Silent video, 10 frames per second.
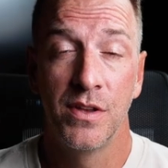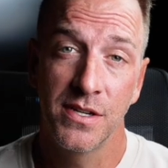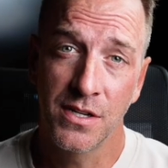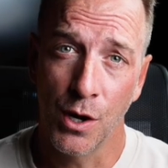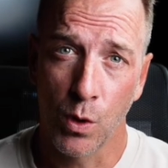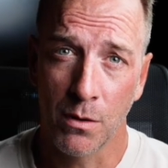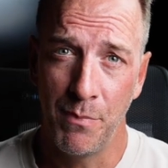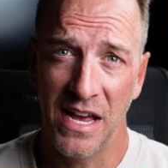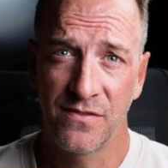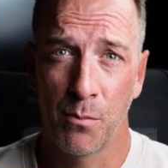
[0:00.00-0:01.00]
This is gonna work
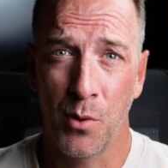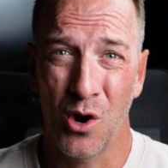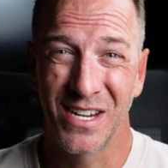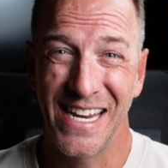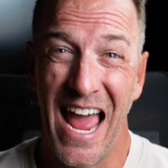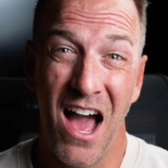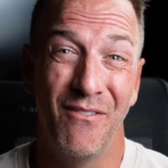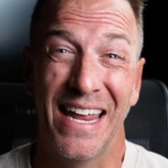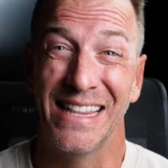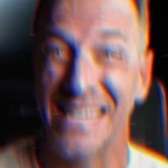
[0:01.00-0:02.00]
best for products that have at